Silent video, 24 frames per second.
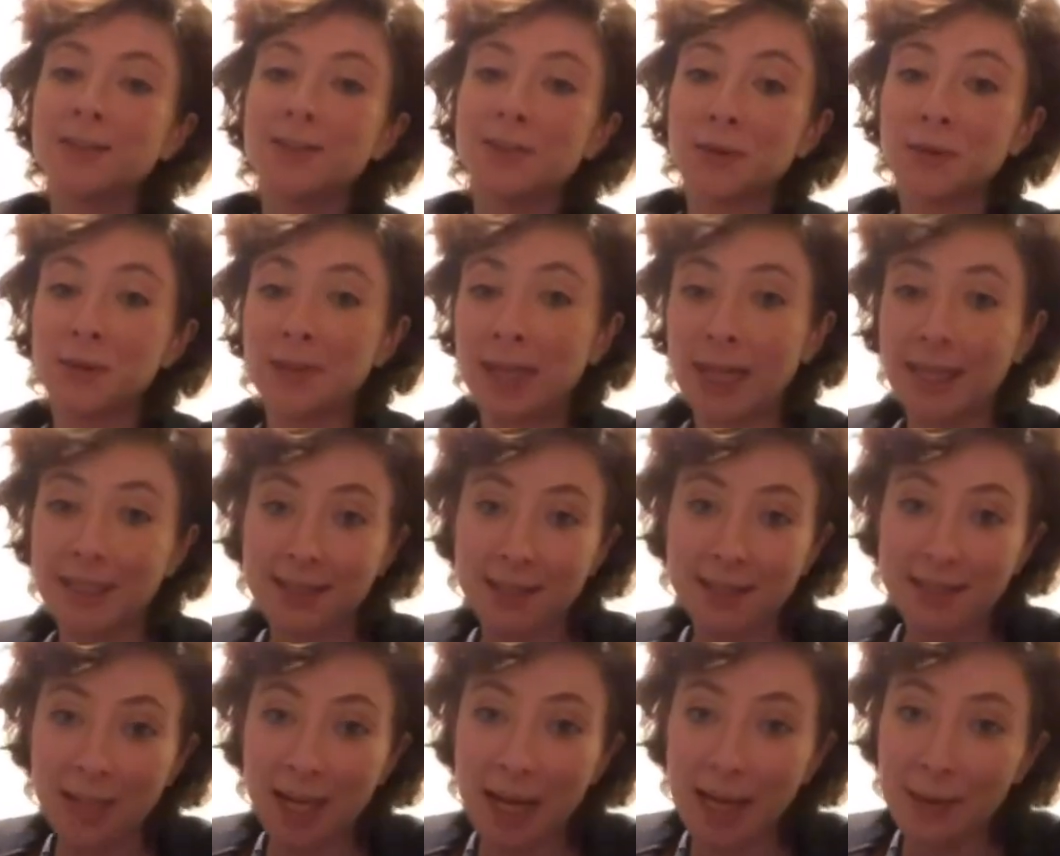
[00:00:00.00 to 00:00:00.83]
So
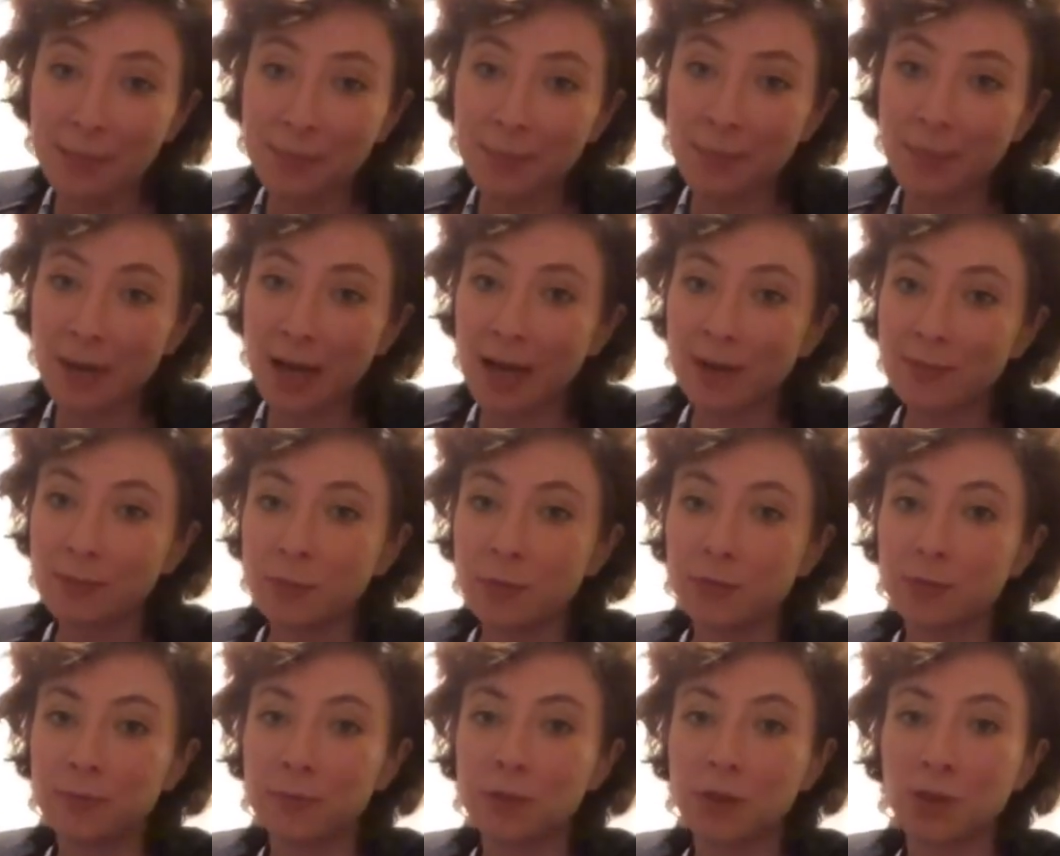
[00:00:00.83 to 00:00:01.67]
next time I've
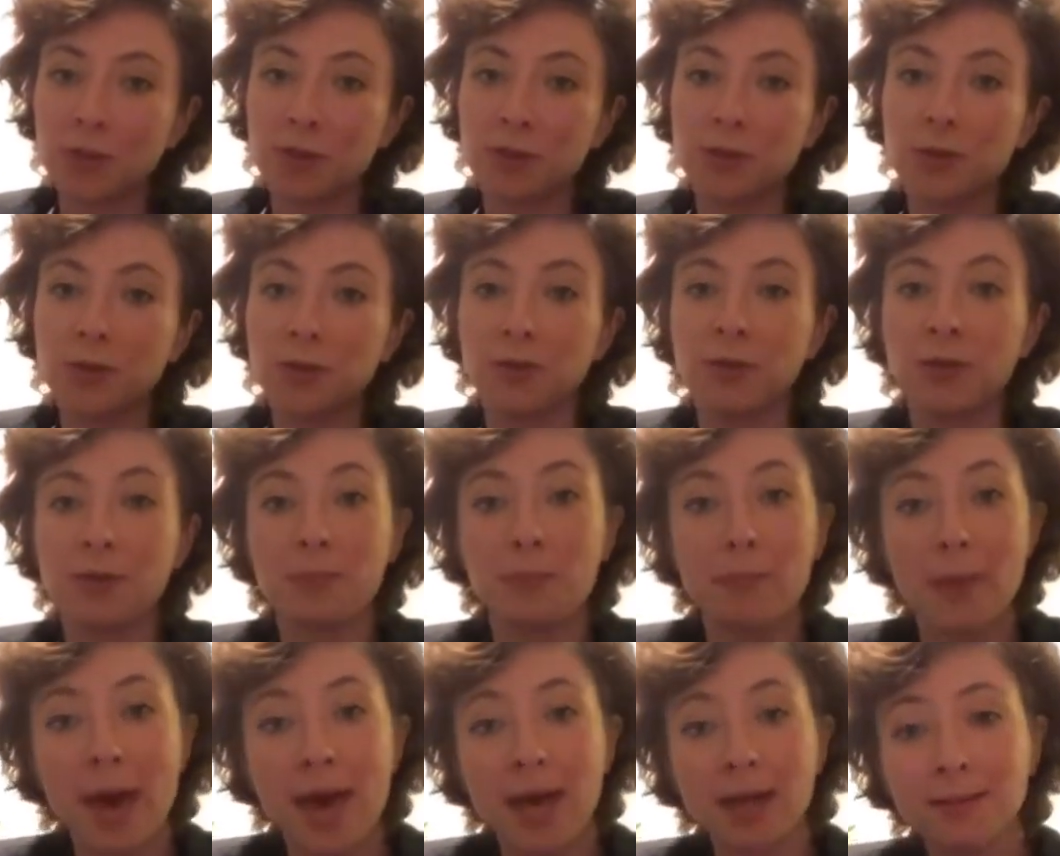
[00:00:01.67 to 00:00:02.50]
moved on to the
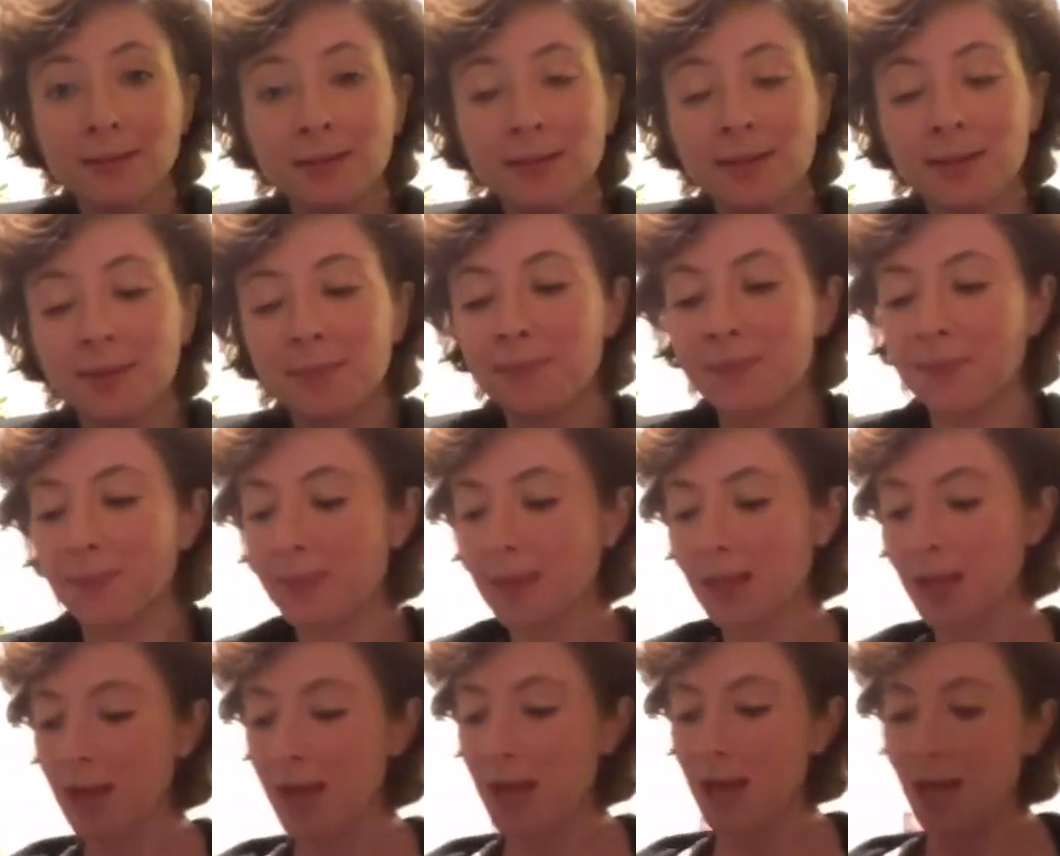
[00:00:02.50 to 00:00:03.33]
mat,
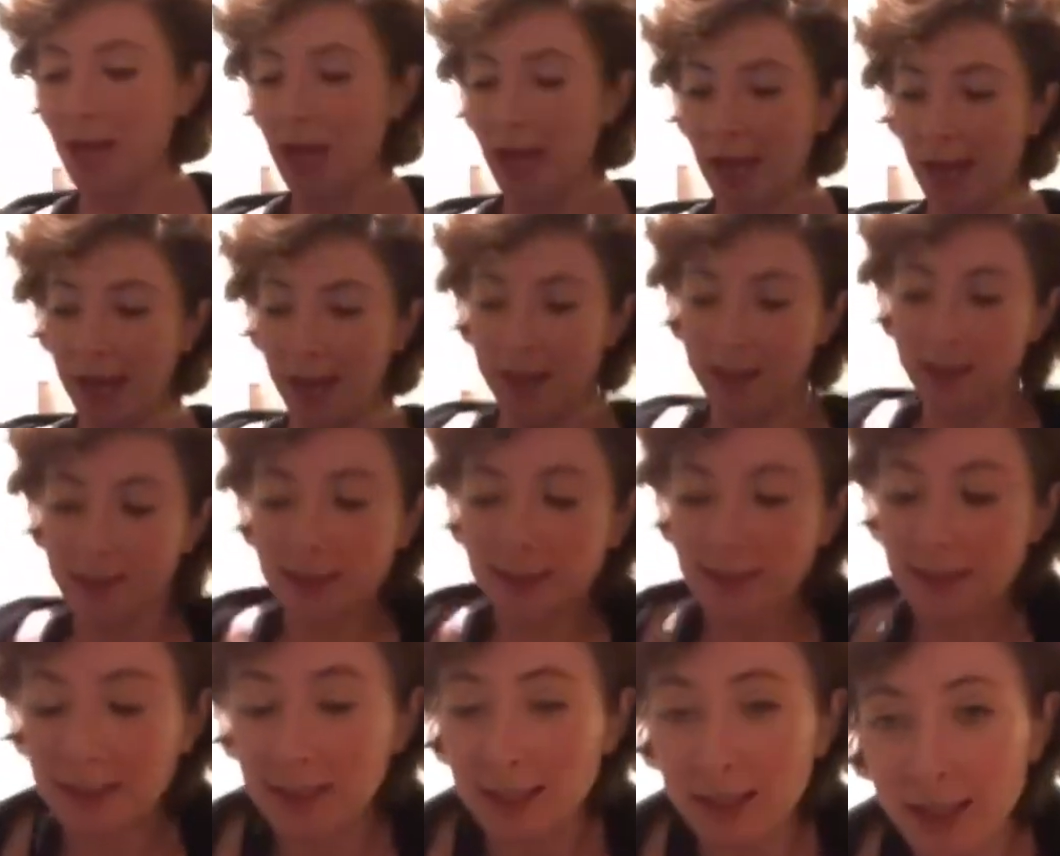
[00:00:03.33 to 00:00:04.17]

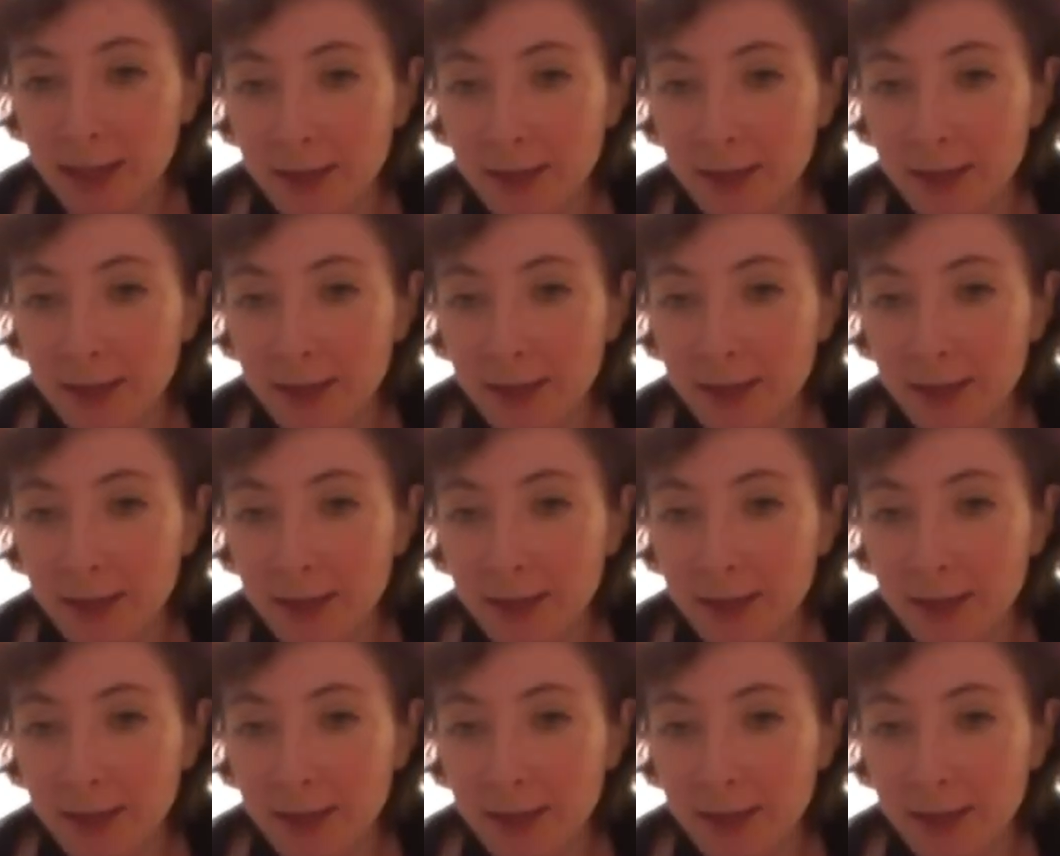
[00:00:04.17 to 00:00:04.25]
and